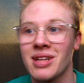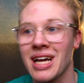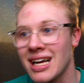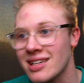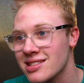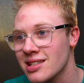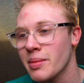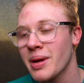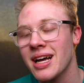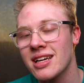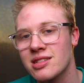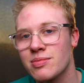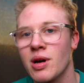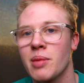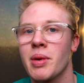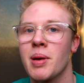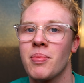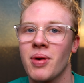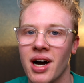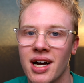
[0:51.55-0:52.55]
Last time I asked
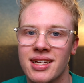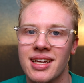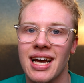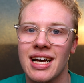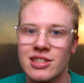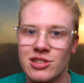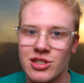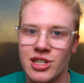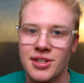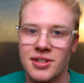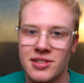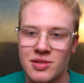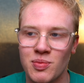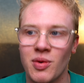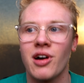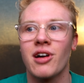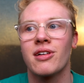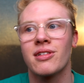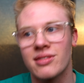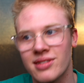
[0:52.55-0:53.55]
about my podcast, Genius
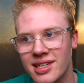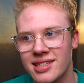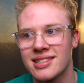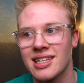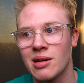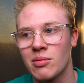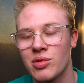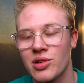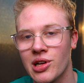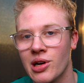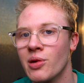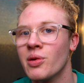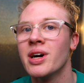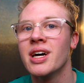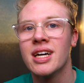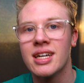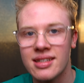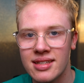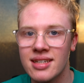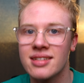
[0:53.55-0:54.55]
Bar, link down below.
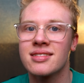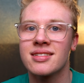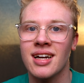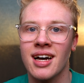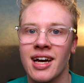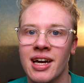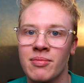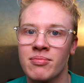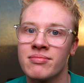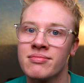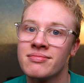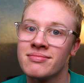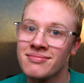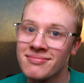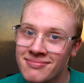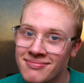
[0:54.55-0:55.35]
This time,